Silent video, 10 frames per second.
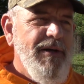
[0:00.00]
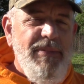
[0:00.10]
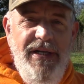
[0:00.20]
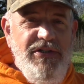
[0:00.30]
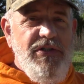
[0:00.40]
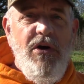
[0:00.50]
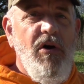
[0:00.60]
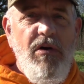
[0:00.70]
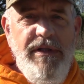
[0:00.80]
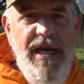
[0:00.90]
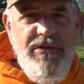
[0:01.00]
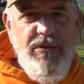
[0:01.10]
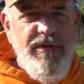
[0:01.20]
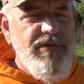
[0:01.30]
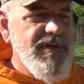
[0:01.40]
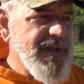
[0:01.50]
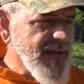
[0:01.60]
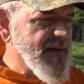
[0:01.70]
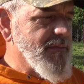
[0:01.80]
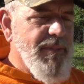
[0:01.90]
But it's just all natural. There's
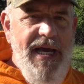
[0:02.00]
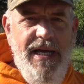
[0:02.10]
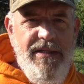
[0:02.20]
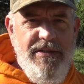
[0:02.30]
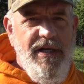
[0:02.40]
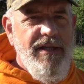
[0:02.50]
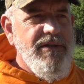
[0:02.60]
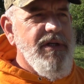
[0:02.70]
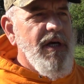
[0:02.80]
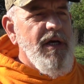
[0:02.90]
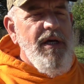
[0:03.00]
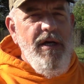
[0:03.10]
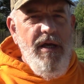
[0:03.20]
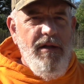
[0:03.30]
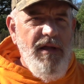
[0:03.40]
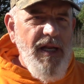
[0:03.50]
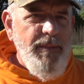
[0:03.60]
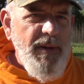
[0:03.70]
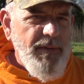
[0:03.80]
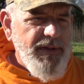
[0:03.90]
nothing bad inside this. And a lot of
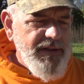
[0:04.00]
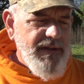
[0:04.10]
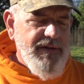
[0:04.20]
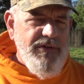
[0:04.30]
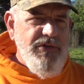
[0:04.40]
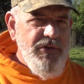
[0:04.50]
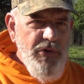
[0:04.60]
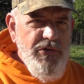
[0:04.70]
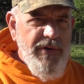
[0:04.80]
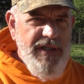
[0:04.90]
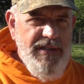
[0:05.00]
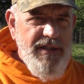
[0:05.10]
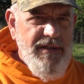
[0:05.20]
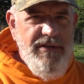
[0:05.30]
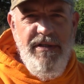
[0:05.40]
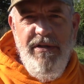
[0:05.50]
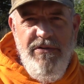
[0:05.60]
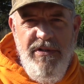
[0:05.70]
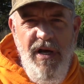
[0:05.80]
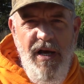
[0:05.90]
people think that there's nutrients in this, and
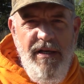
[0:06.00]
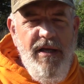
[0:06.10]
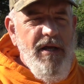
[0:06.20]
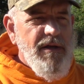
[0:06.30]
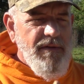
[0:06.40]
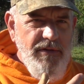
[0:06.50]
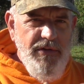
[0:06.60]
there's not. The